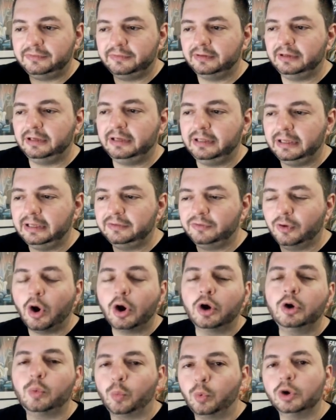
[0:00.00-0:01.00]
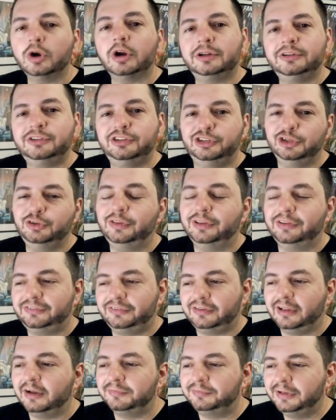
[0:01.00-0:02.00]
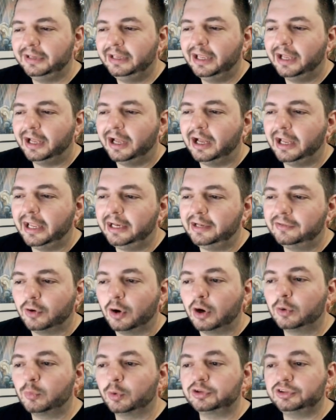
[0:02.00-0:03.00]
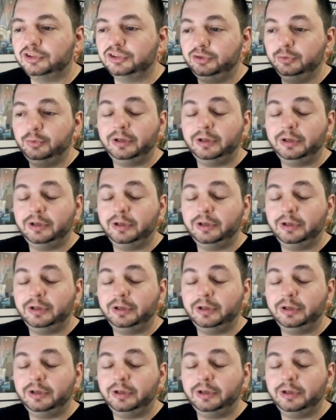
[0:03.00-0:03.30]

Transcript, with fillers: it's hard work to do this stuff, and it's hard work to do